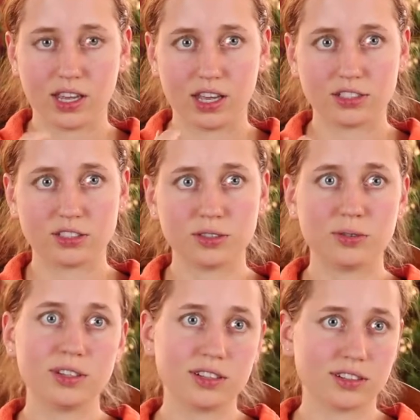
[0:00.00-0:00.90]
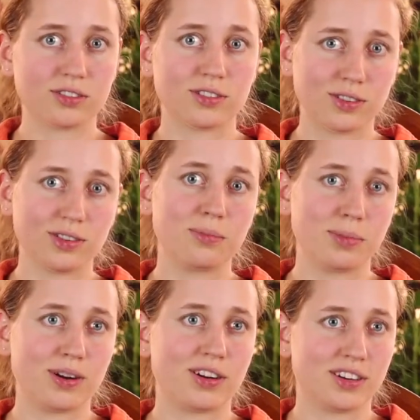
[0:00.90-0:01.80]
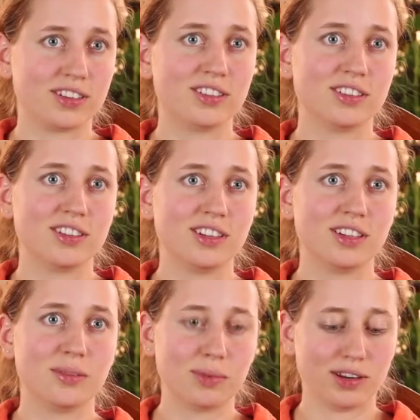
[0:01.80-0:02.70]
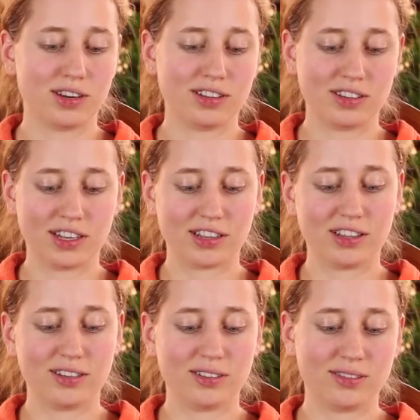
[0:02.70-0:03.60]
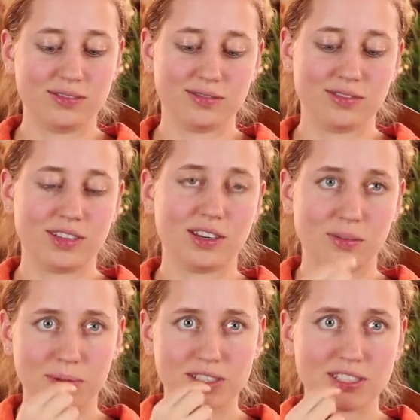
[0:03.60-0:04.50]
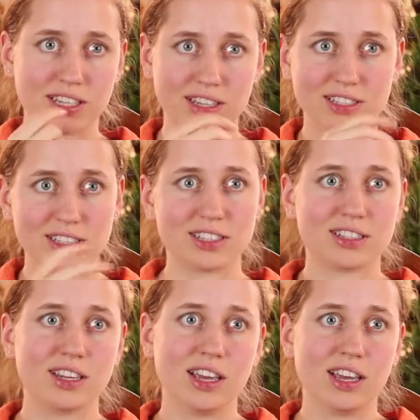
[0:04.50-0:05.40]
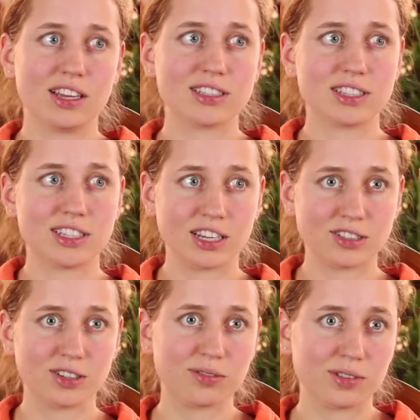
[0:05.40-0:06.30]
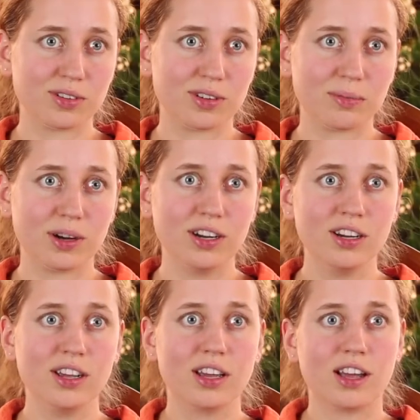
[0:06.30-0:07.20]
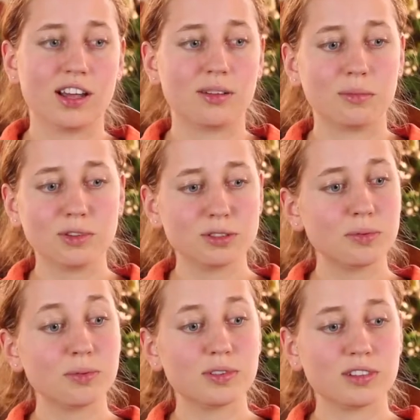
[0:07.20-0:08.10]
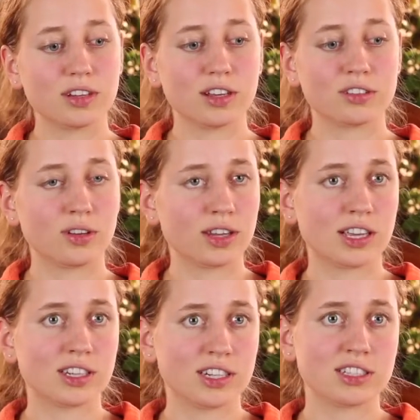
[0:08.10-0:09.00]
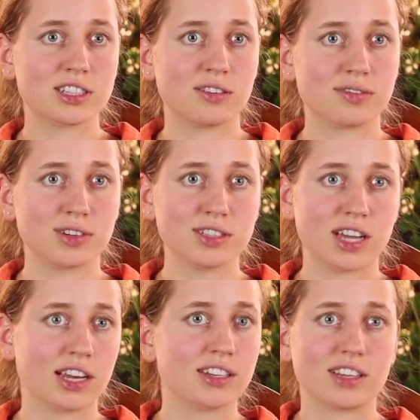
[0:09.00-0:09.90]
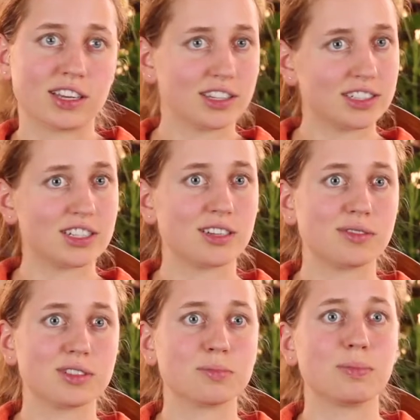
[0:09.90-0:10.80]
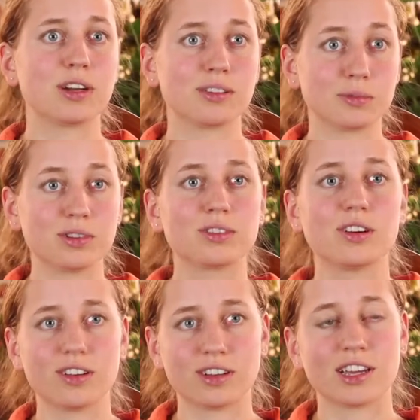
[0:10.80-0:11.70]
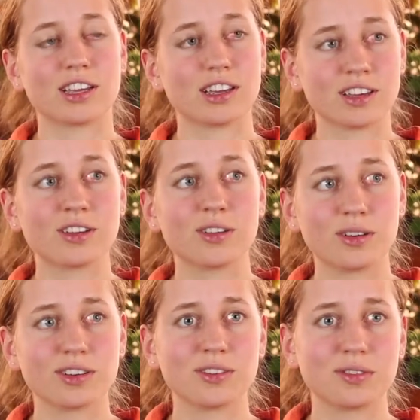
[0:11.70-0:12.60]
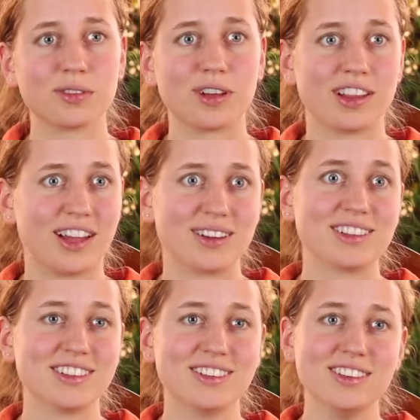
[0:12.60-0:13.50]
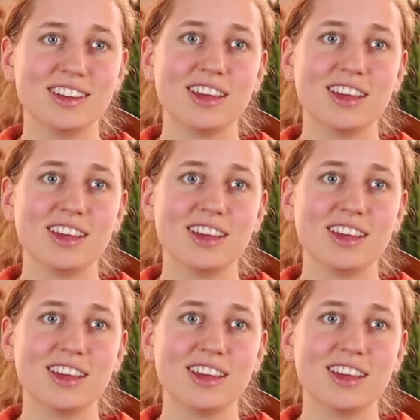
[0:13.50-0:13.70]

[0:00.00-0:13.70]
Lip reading: chewy granola bar, but in like little pieces like this. It's the texture of granola bar. Most people don't like the taste at first. I didn't like the taste at first, but it will grow, like it can grow on you if you allow it to.